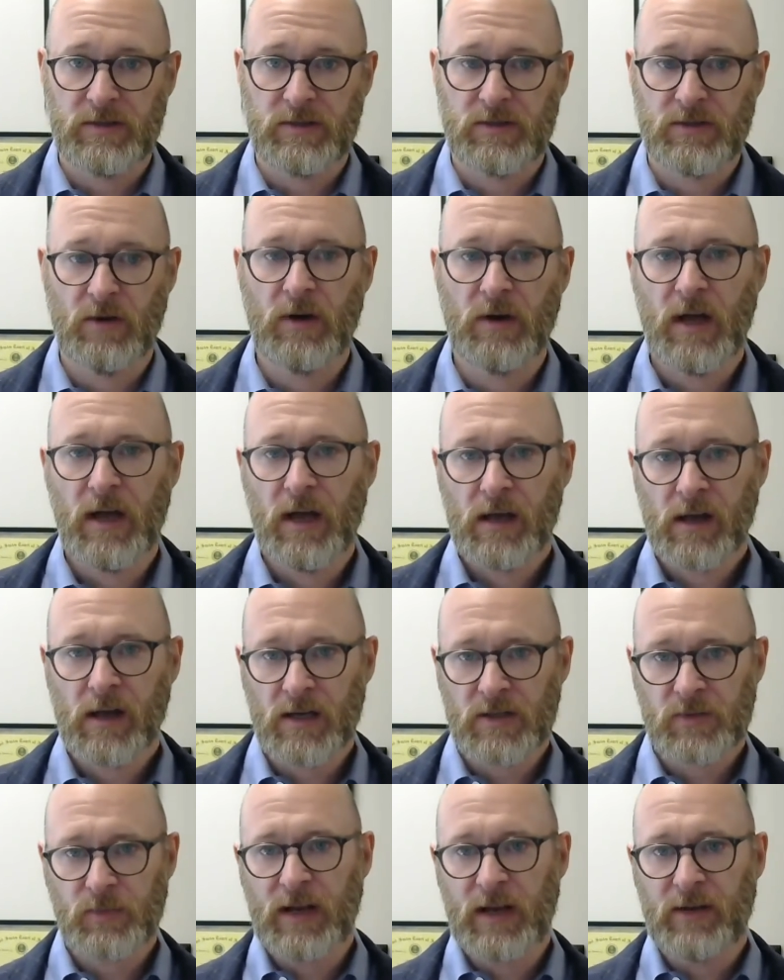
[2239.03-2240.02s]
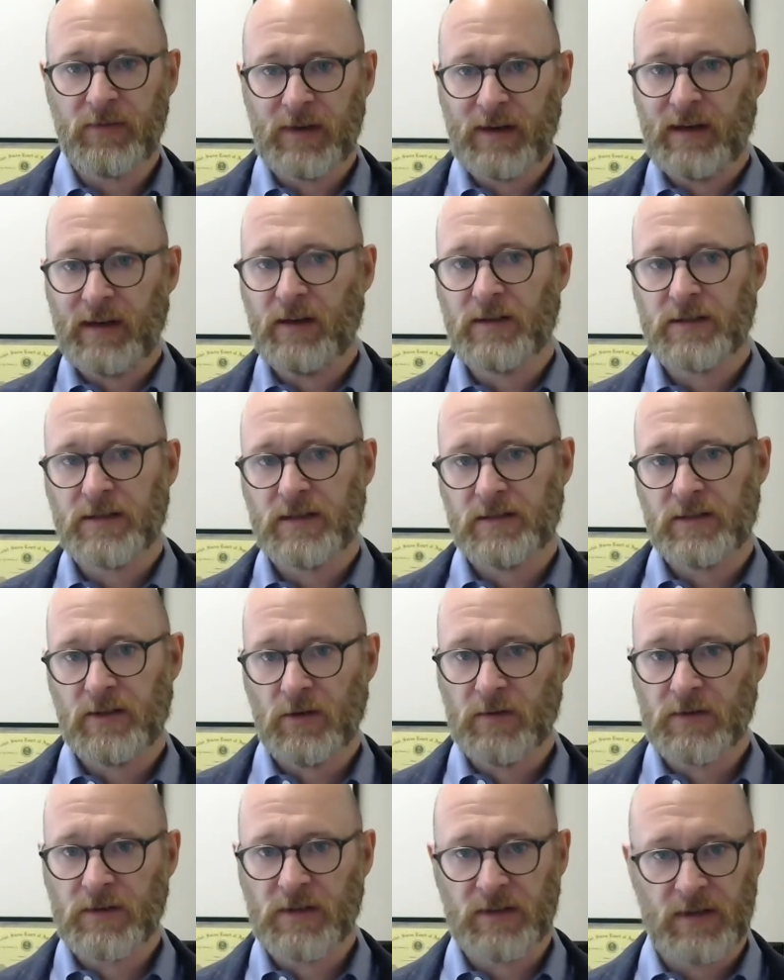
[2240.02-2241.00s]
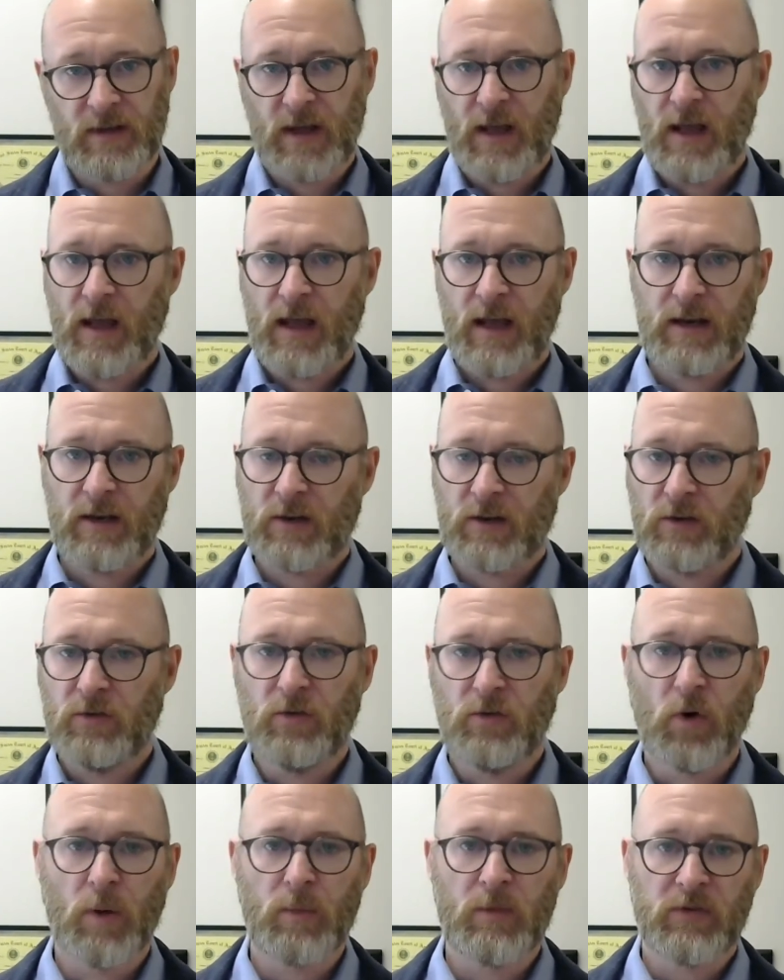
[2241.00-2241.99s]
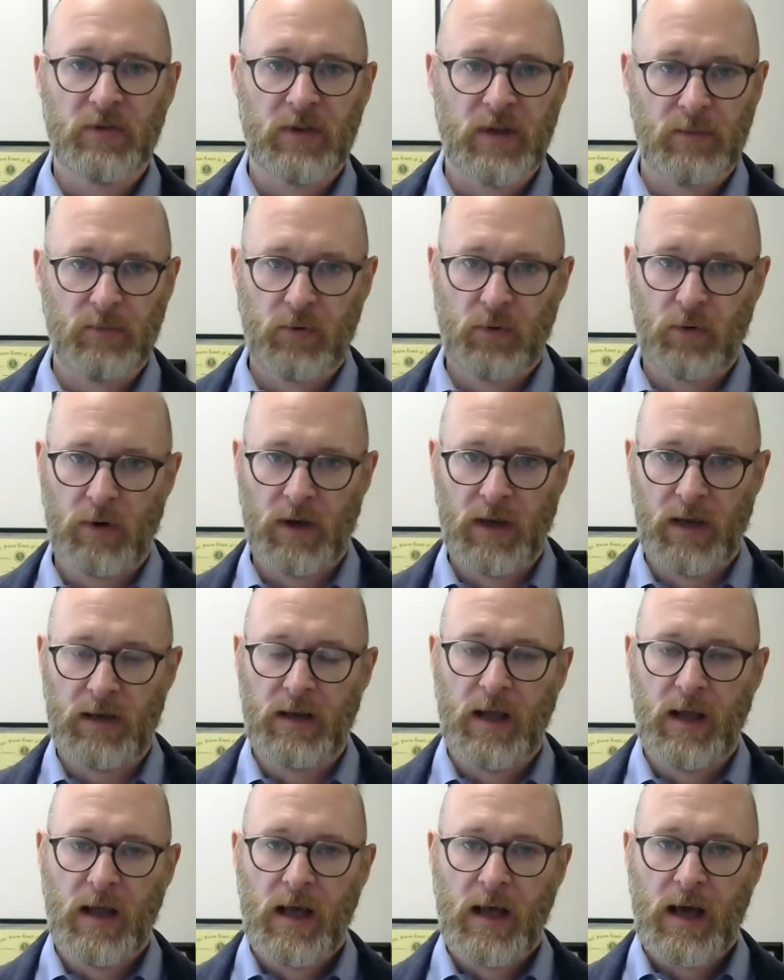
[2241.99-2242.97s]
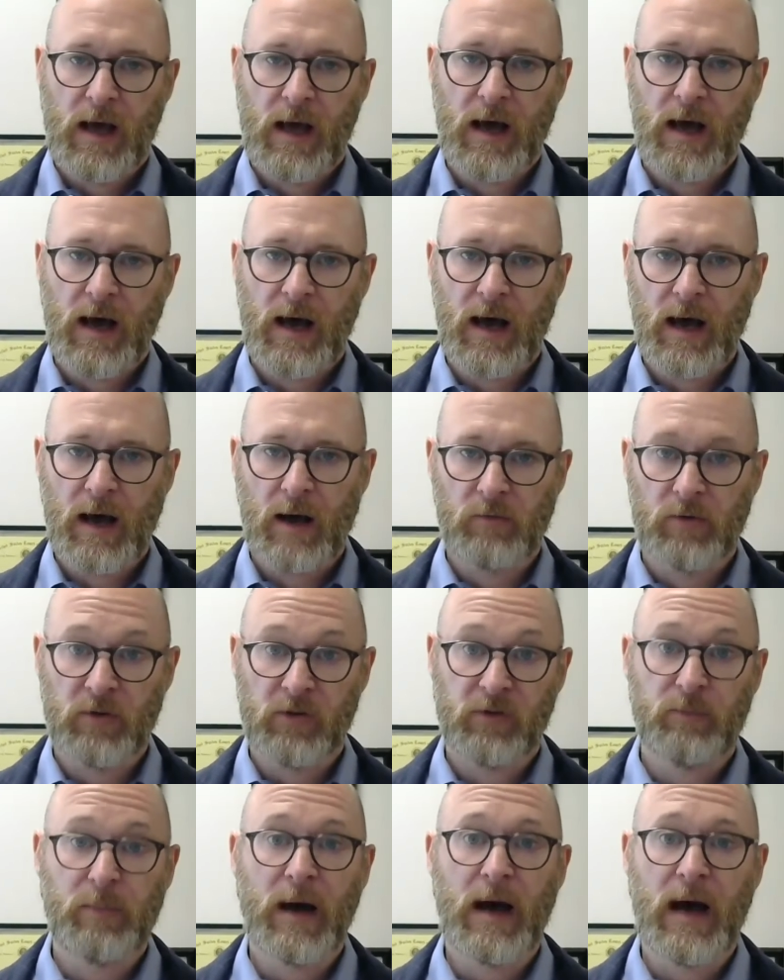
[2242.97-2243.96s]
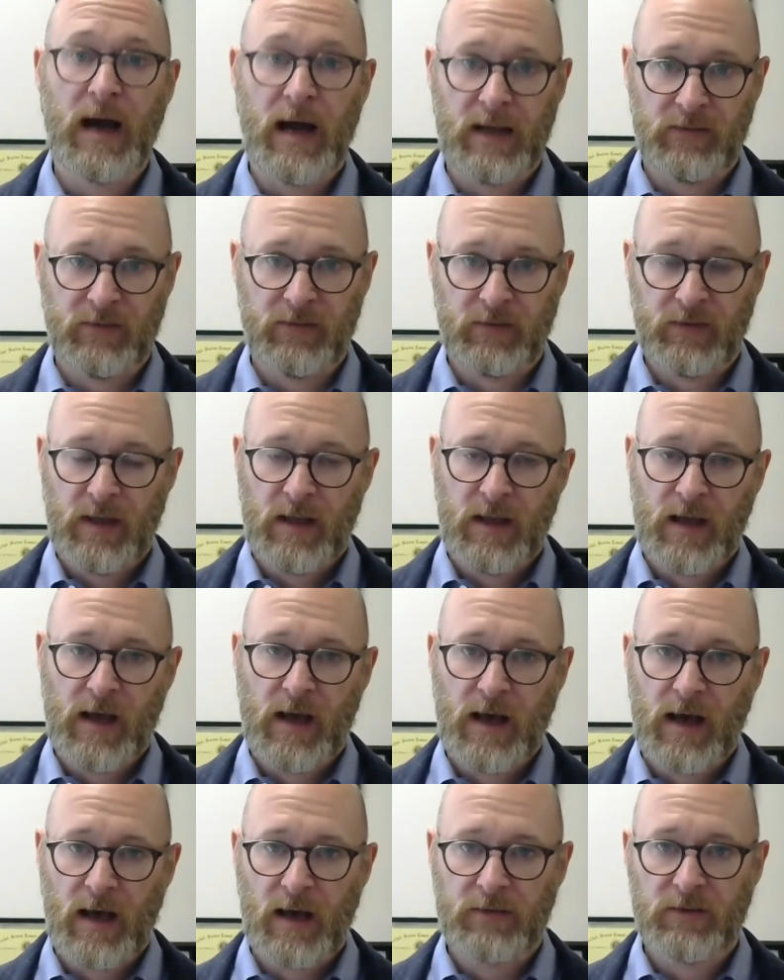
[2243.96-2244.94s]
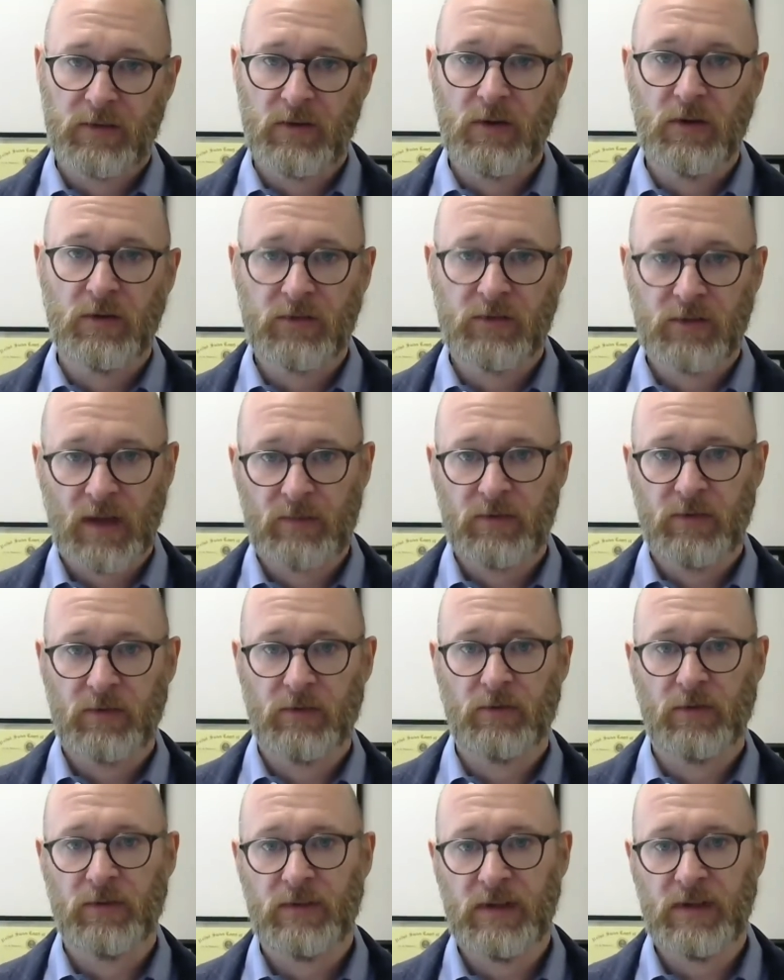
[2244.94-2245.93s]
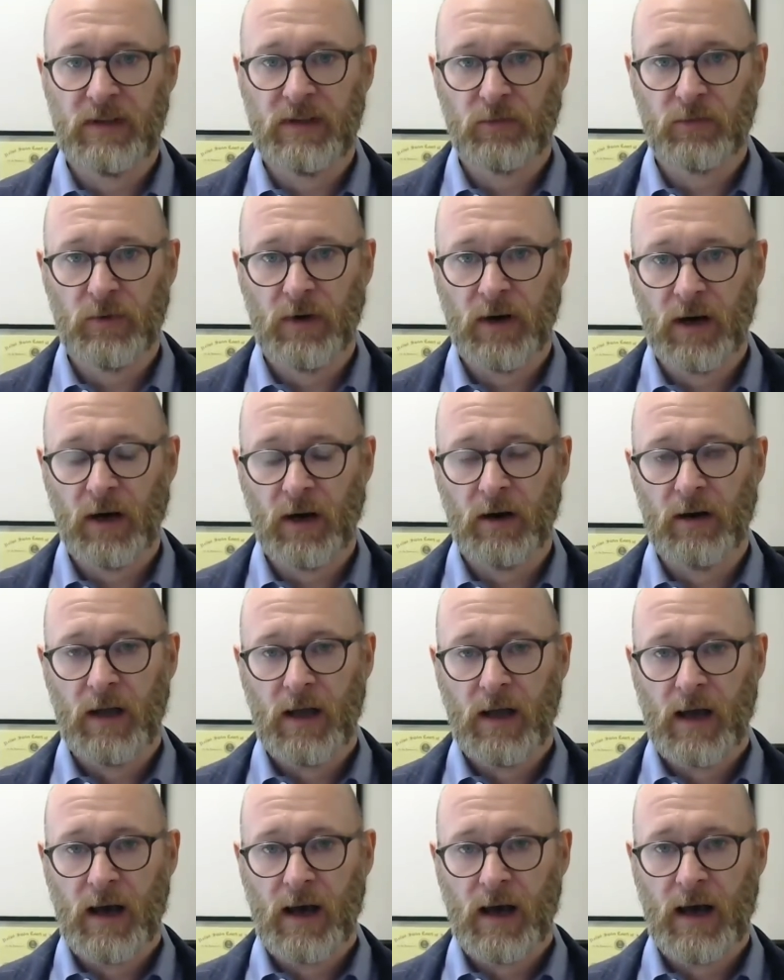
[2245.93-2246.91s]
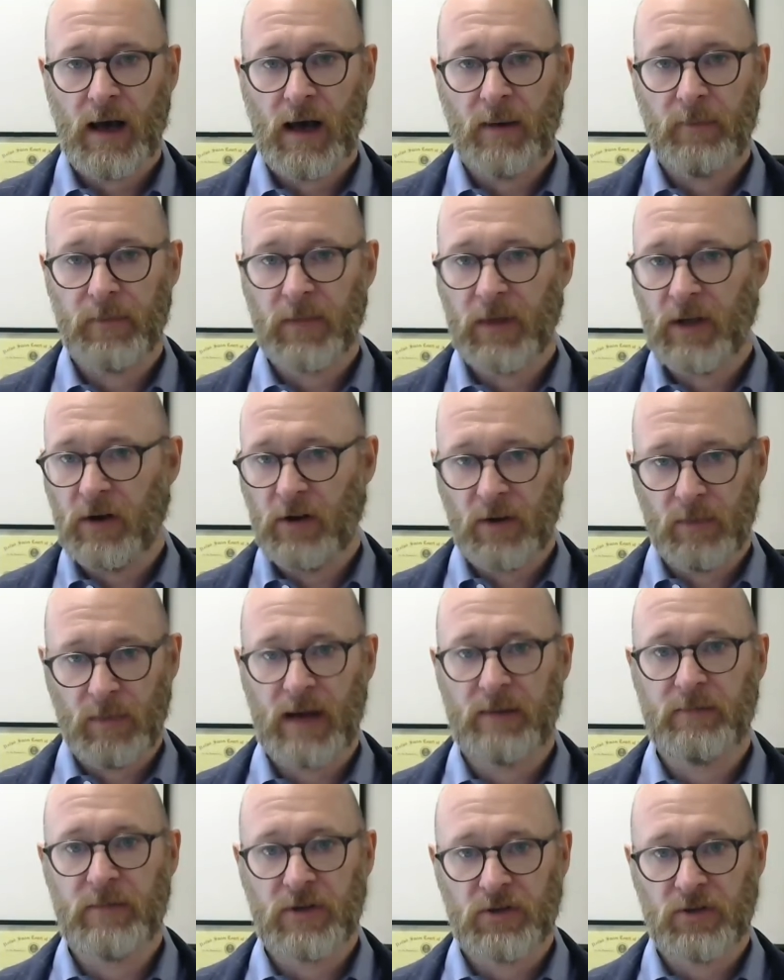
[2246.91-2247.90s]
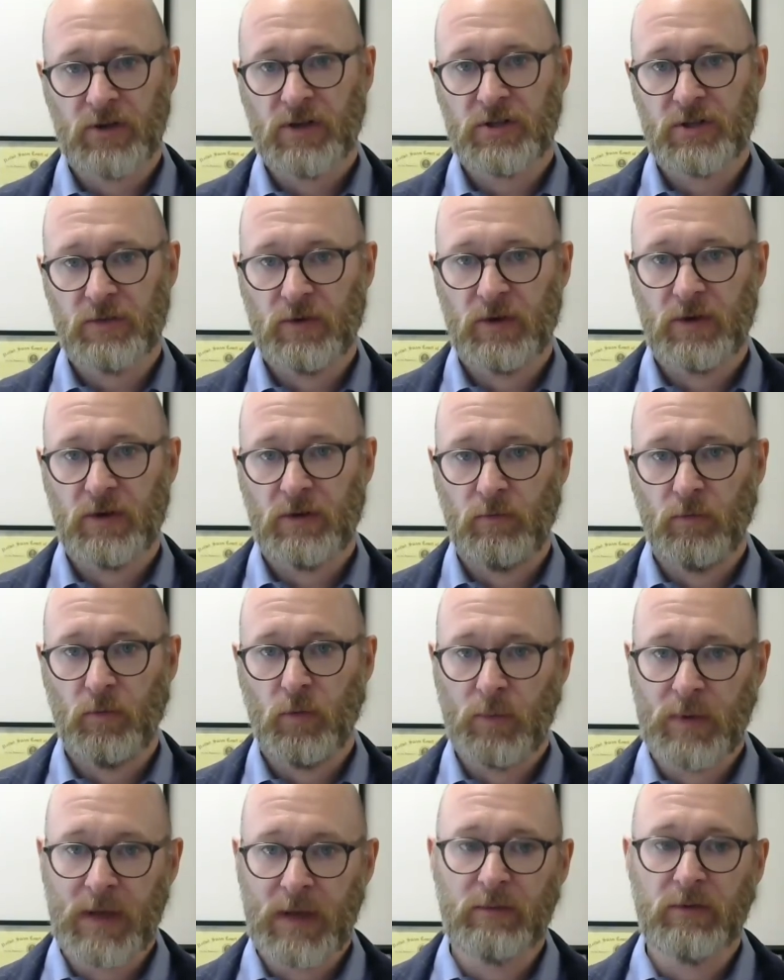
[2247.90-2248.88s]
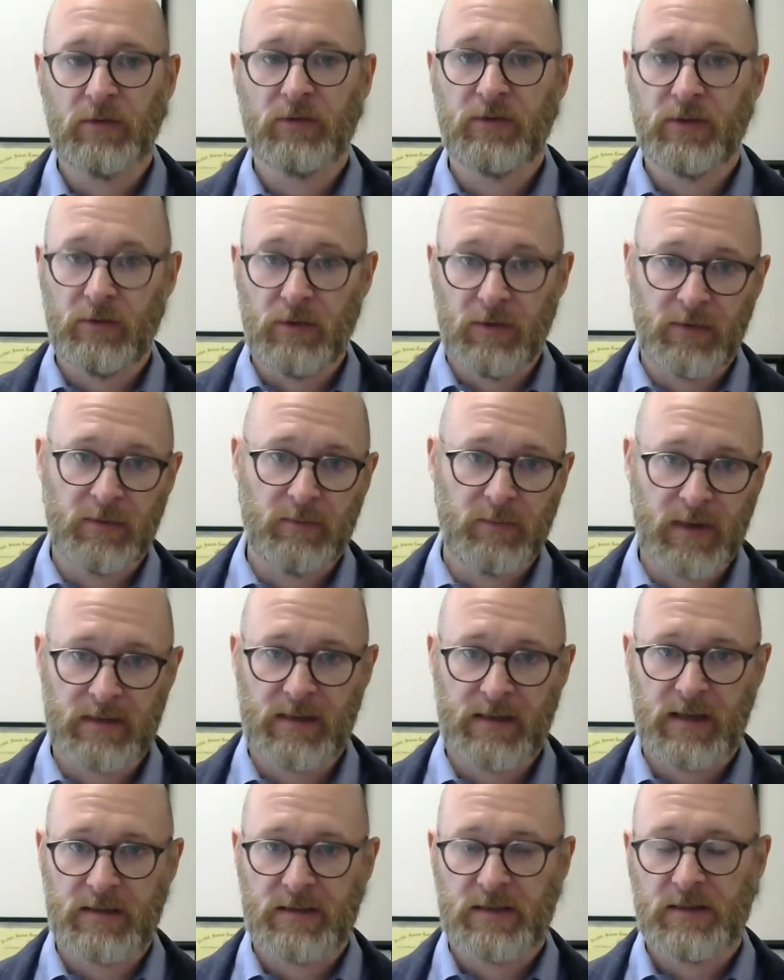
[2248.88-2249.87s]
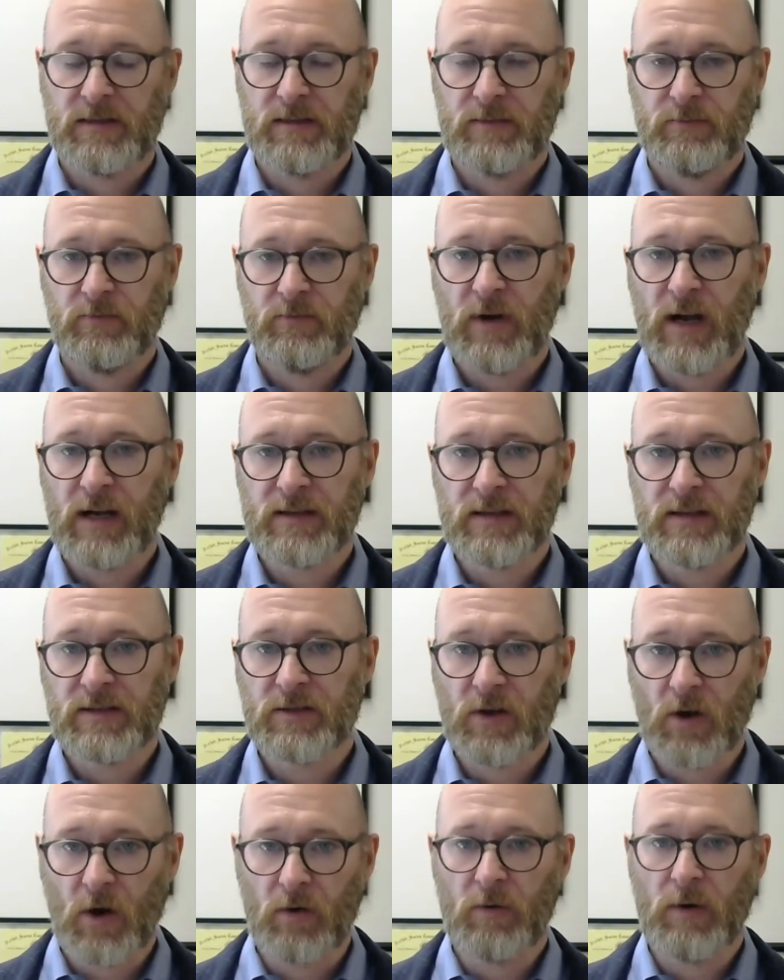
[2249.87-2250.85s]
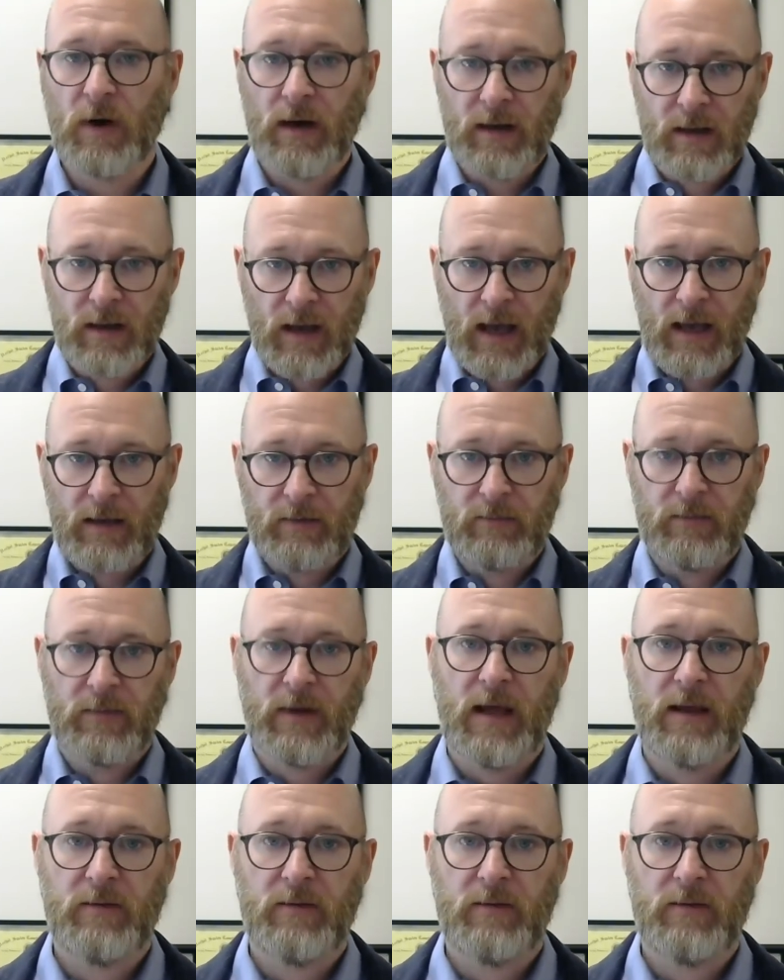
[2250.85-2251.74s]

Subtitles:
And so cost benefit analysis serves as an enormously important response to those types of critiques where the Biden administration will be able to, if it maintains this practice, go and